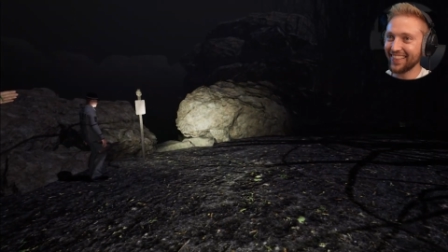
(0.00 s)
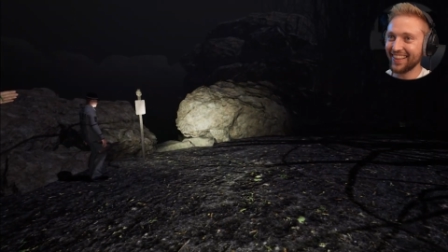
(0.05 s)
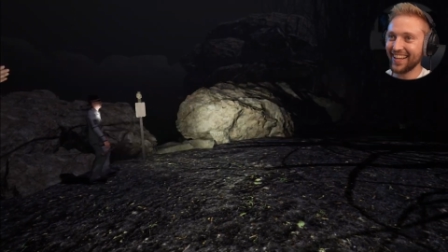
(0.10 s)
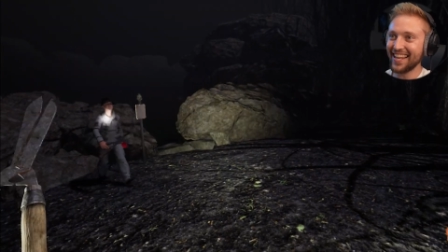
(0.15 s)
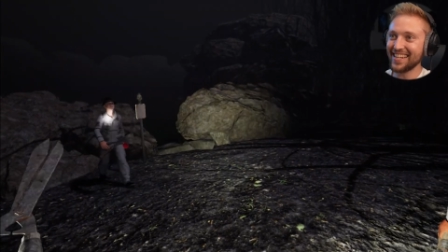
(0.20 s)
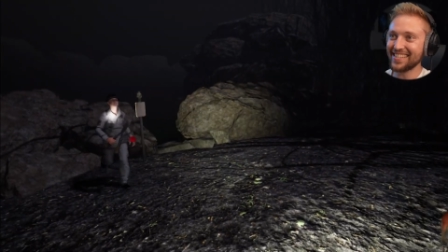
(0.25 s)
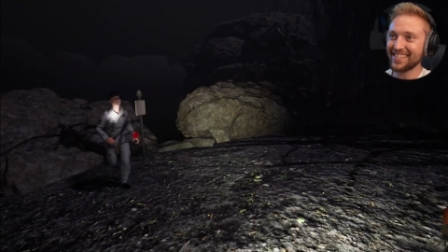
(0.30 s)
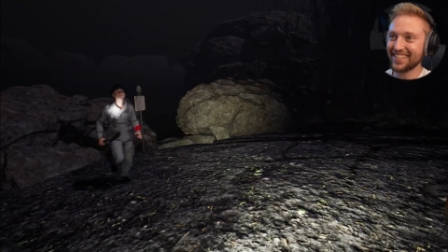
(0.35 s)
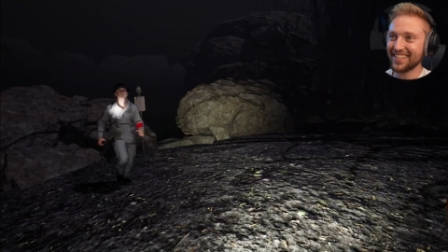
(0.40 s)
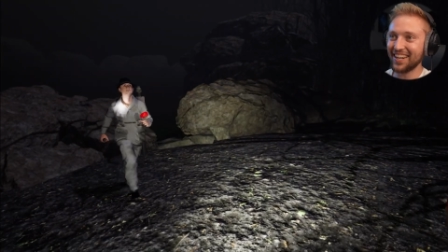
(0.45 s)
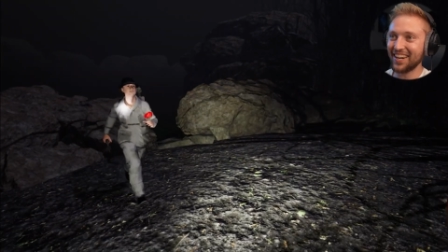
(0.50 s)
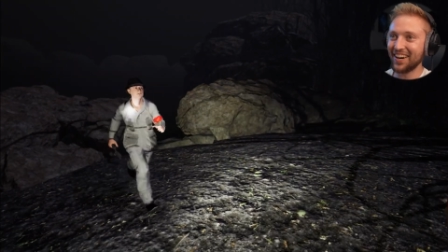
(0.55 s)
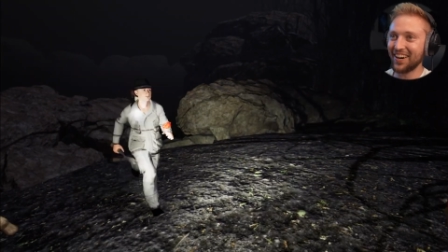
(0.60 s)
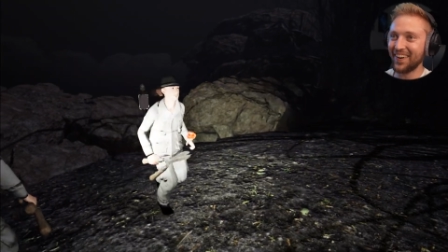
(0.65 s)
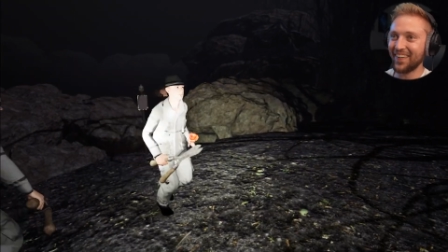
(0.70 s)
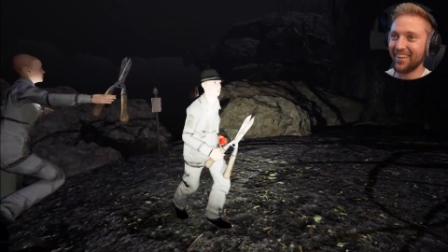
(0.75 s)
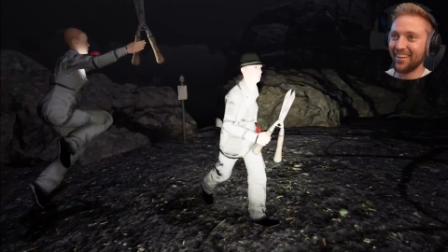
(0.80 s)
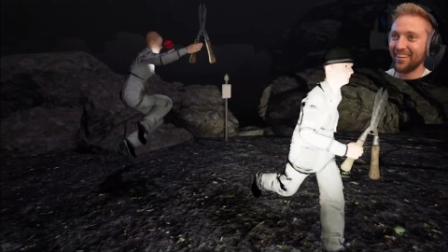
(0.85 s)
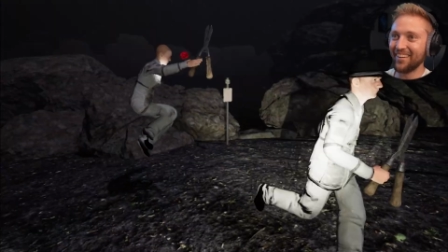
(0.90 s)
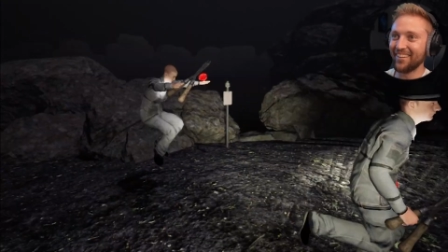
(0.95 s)
You're
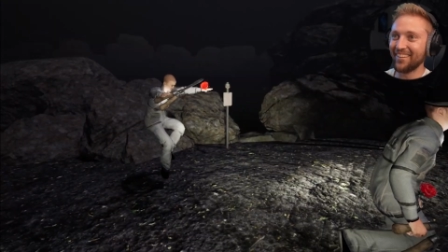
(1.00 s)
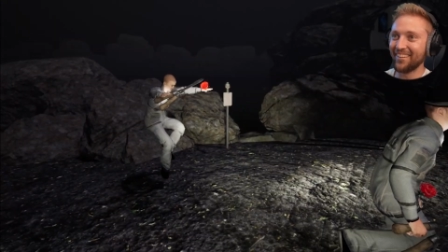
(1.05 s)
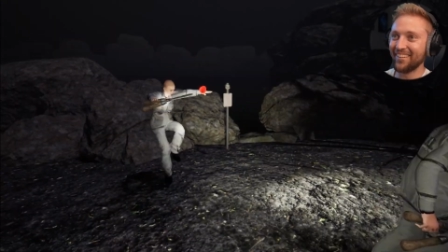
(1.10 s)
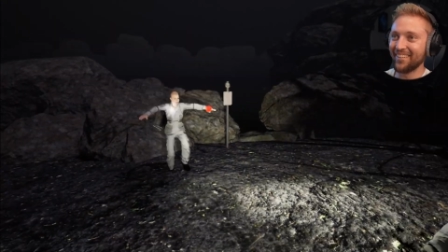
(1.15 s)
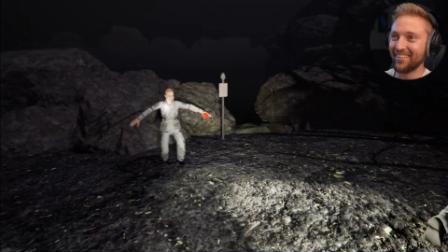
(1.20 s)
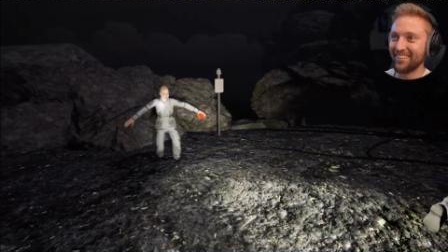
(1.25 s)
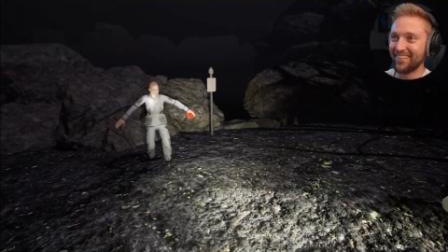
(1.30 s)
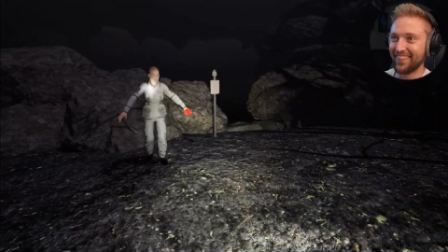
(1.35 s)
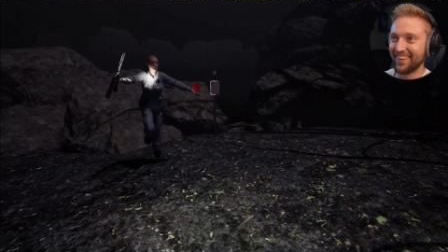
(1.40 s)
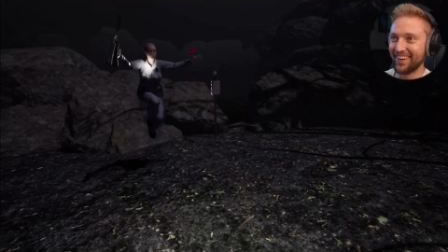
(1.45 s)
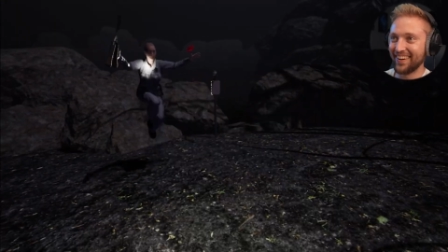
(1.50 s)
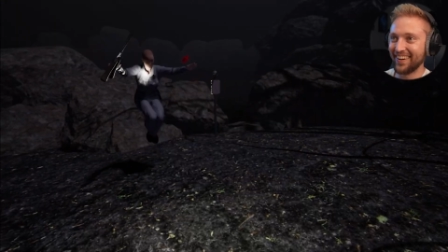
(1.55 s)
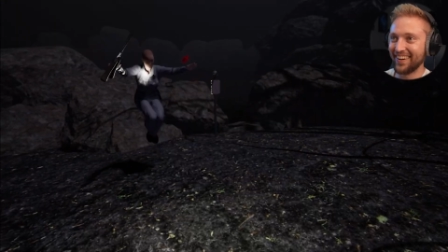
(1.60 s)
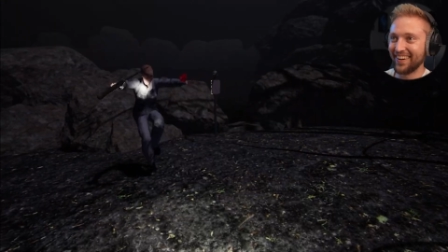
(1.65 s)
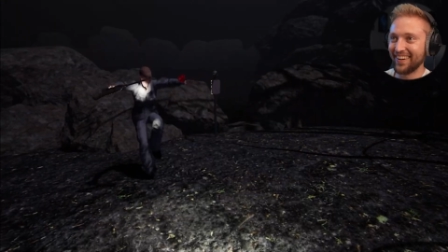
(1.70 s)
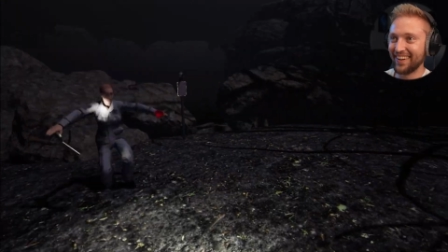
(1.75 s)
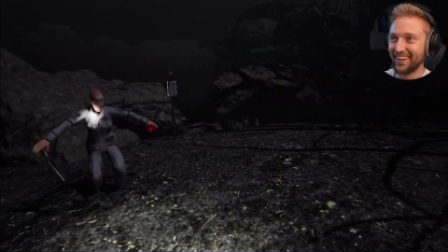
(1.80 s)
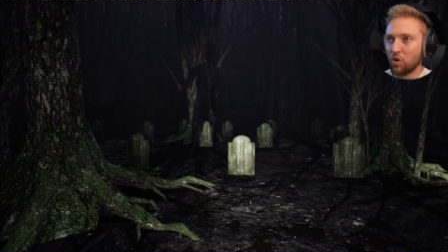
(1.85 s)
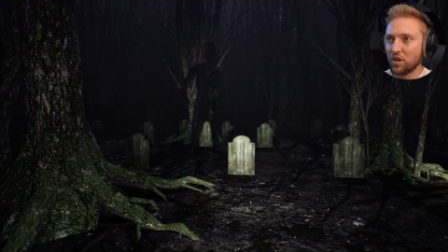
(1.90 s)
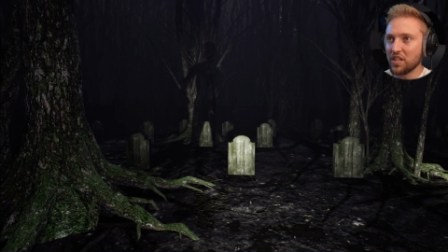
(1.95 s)
back. Fuck yeah.
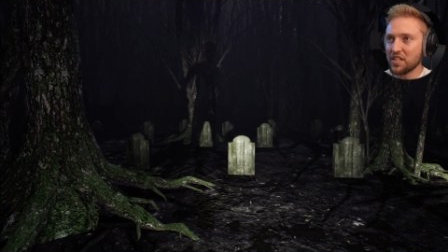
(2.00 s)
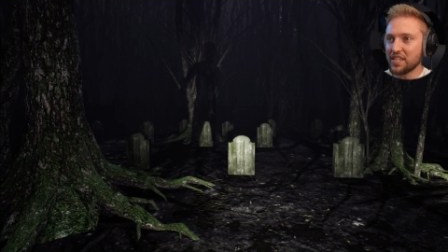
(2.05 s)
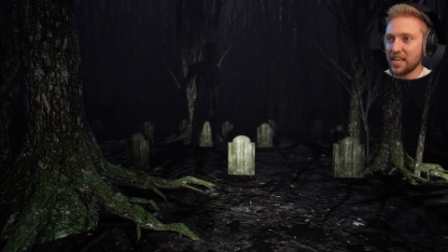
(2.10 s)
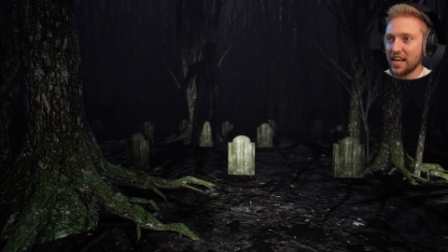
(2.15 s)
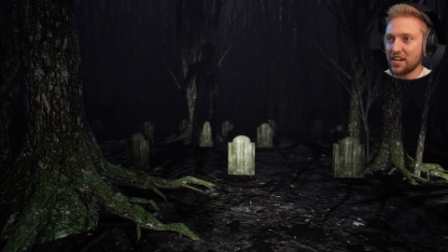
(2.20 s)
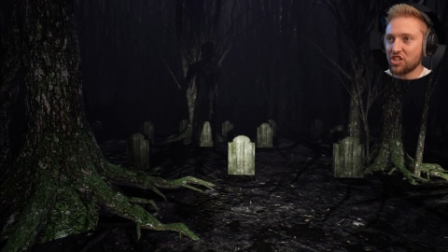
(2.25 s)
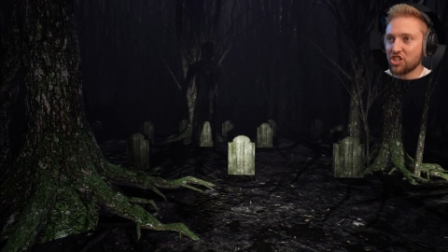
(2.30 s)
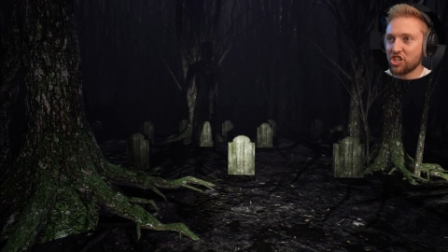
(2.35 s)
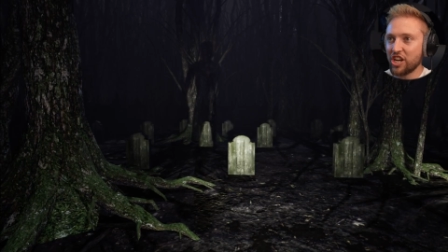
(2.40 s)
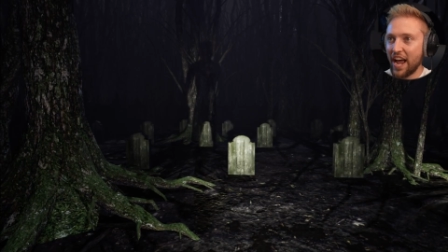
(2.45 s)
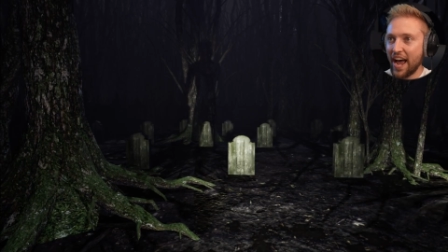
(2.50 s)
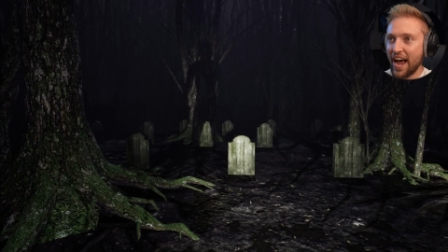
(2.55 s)
What is that